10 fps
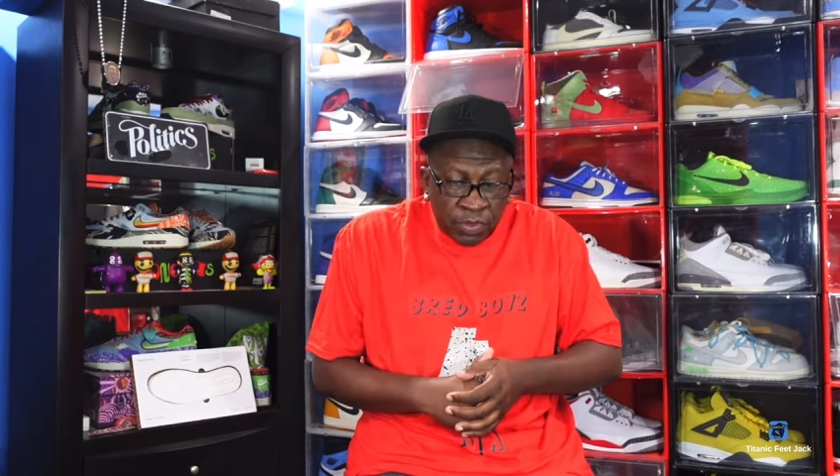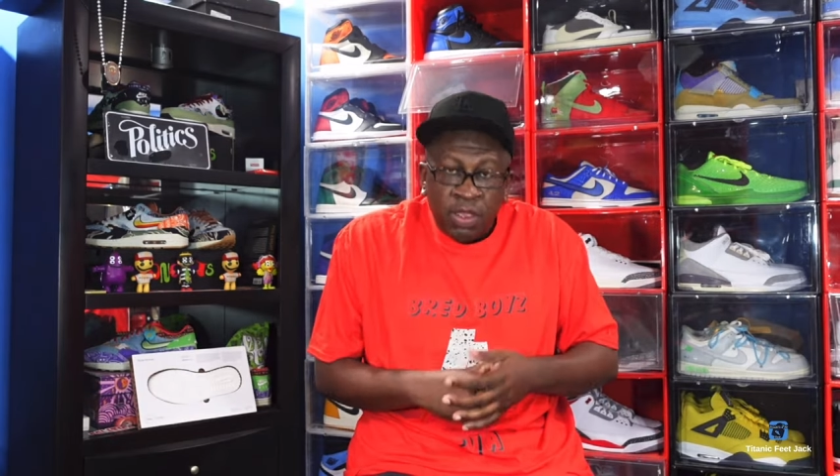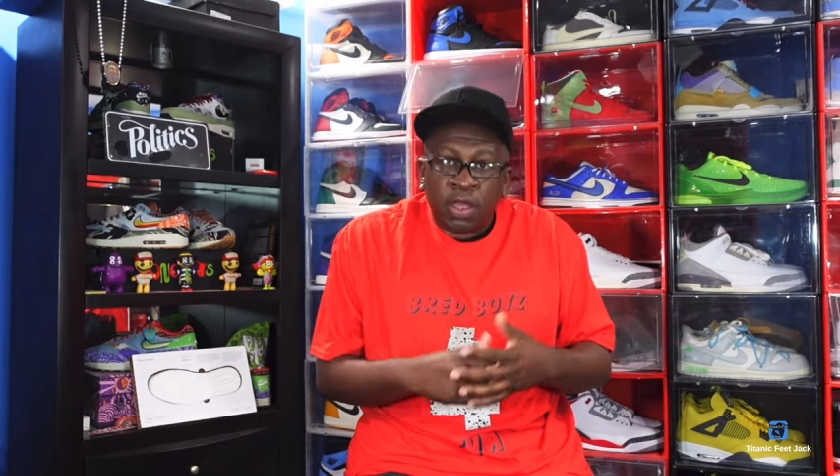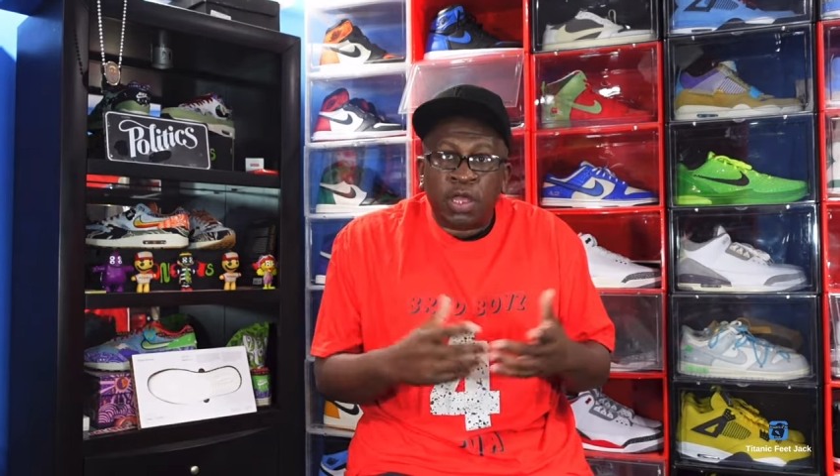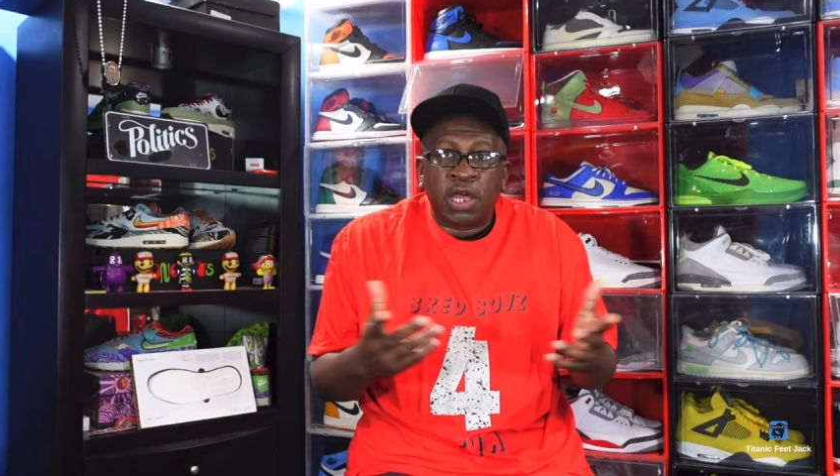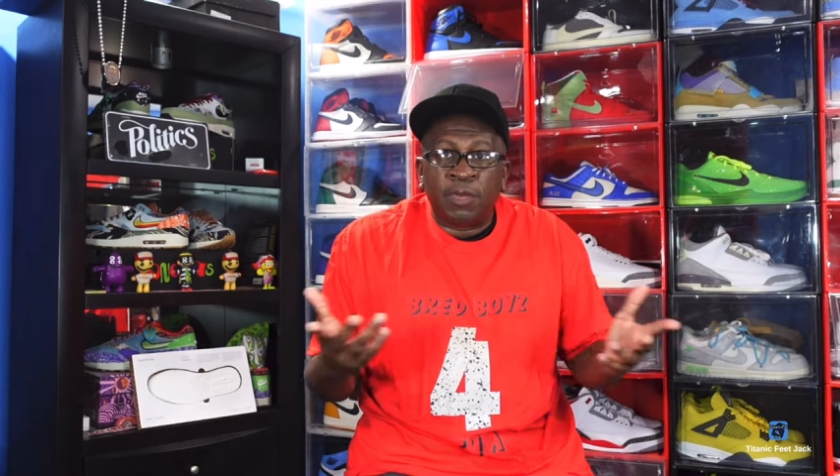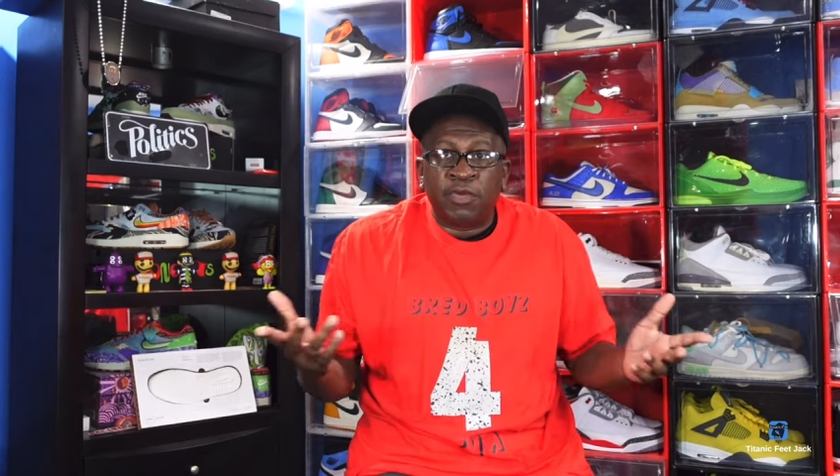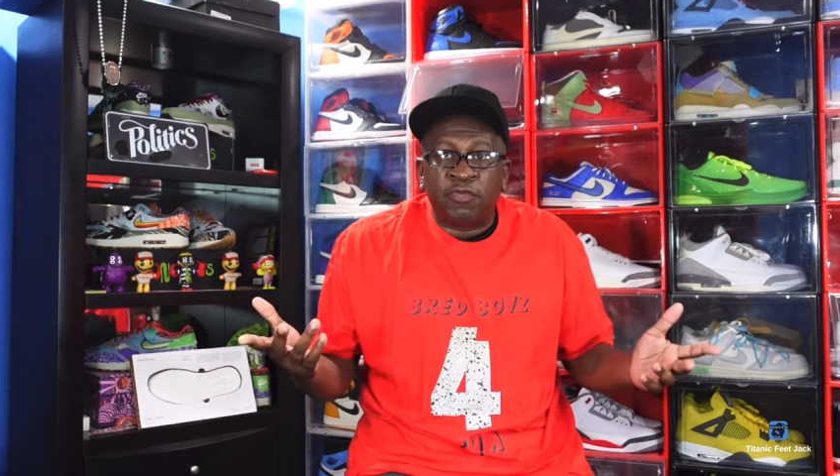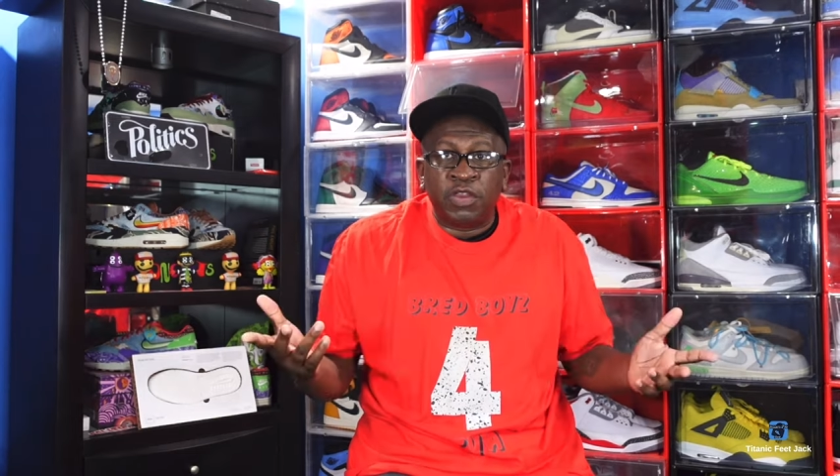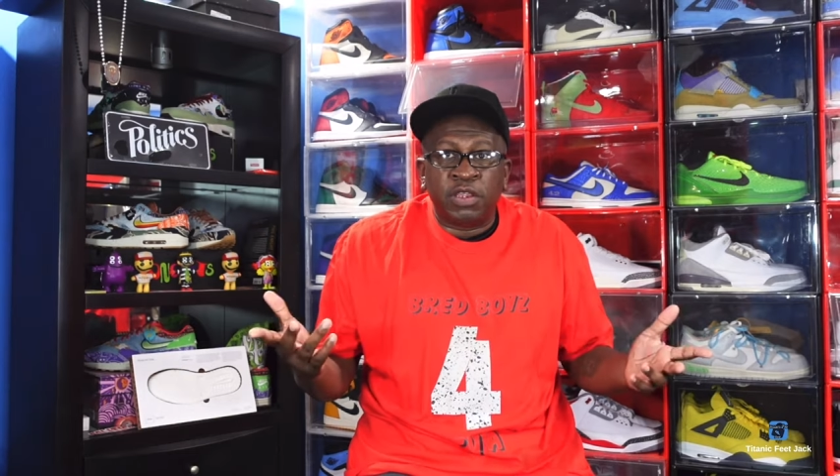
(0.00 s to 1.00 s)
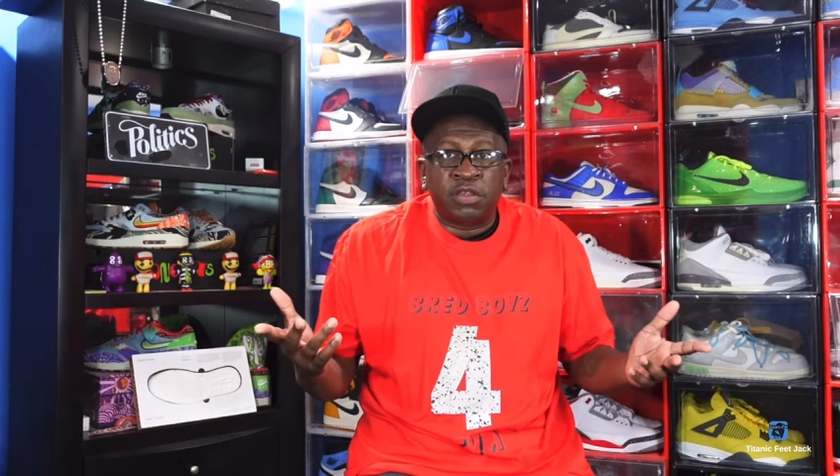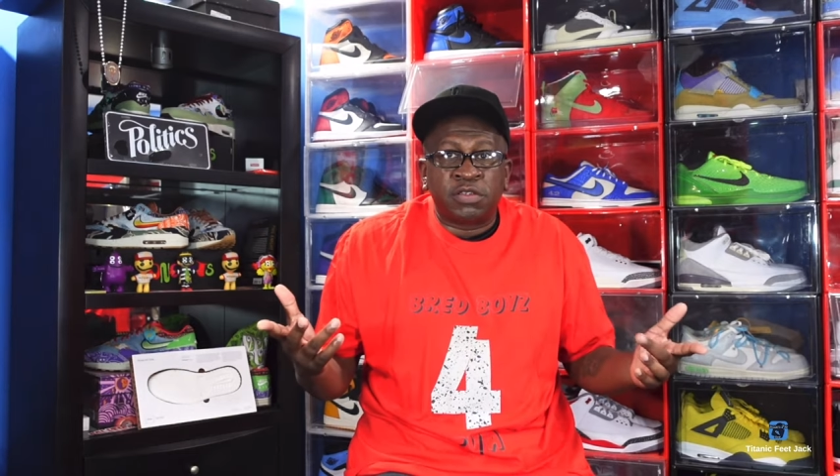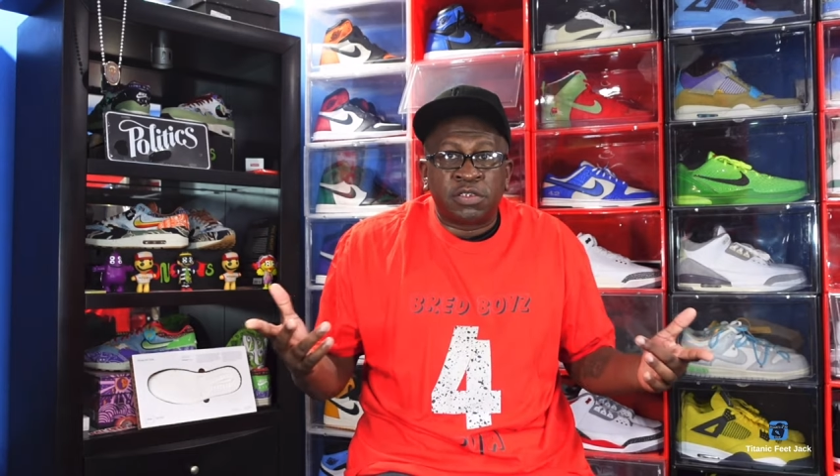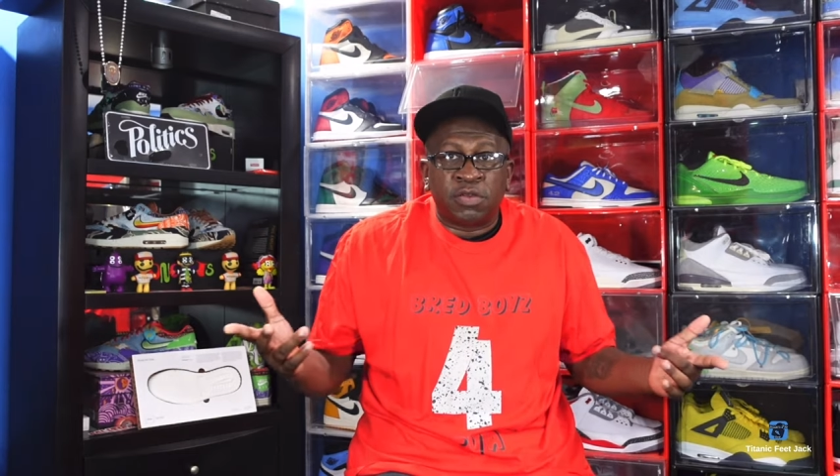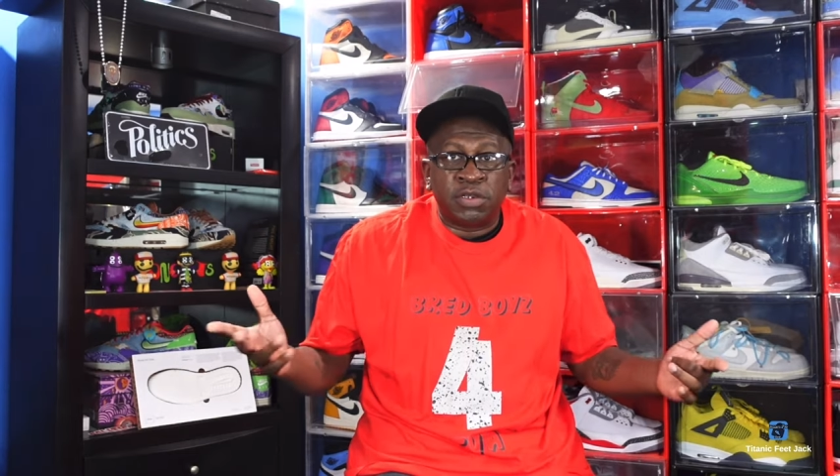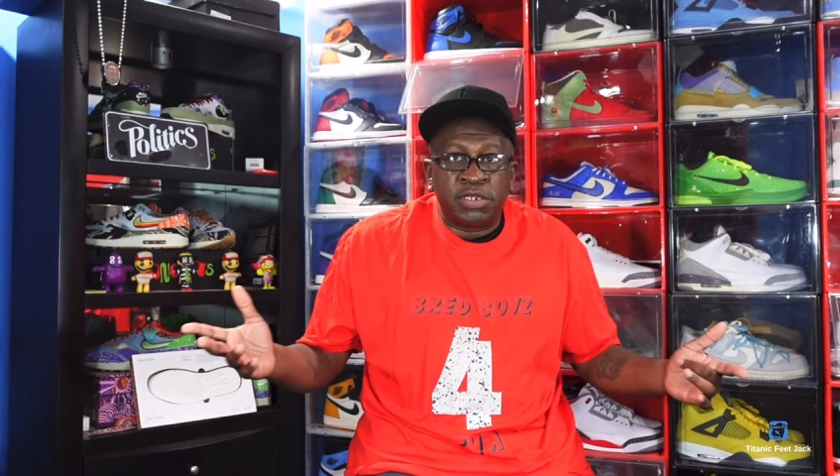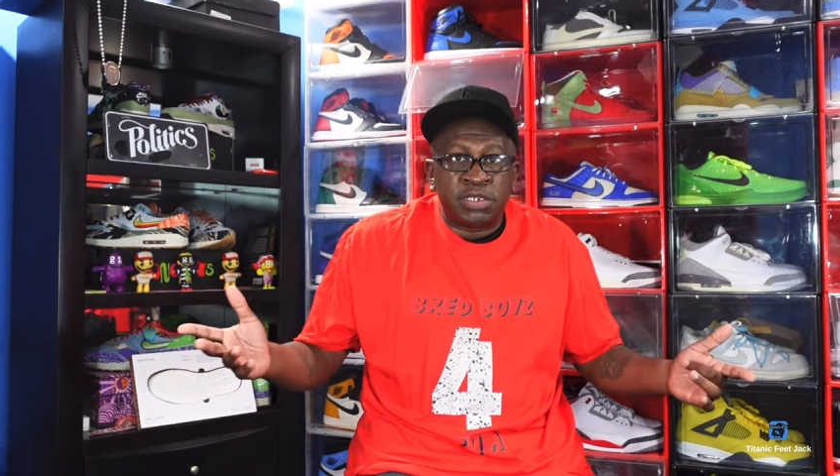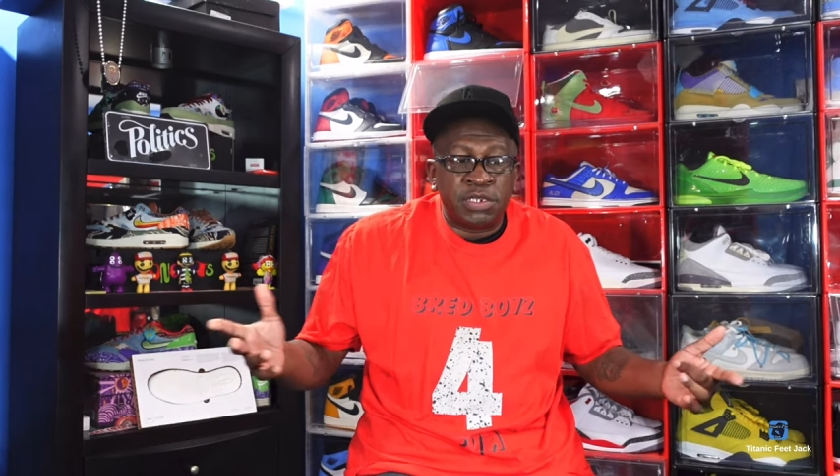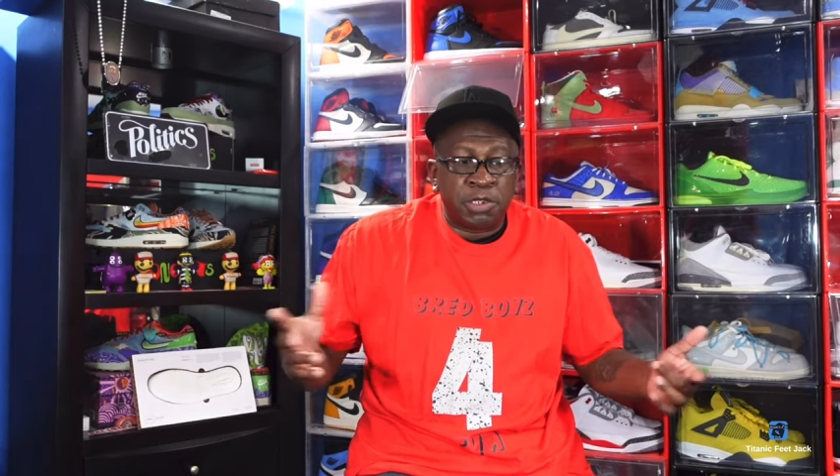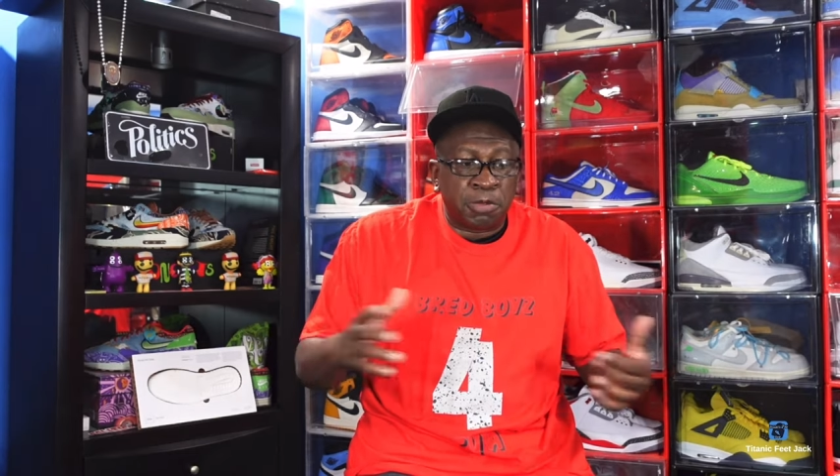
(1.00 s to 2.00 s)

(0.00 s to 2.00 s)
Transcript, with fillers: a couple videos on this sneaker,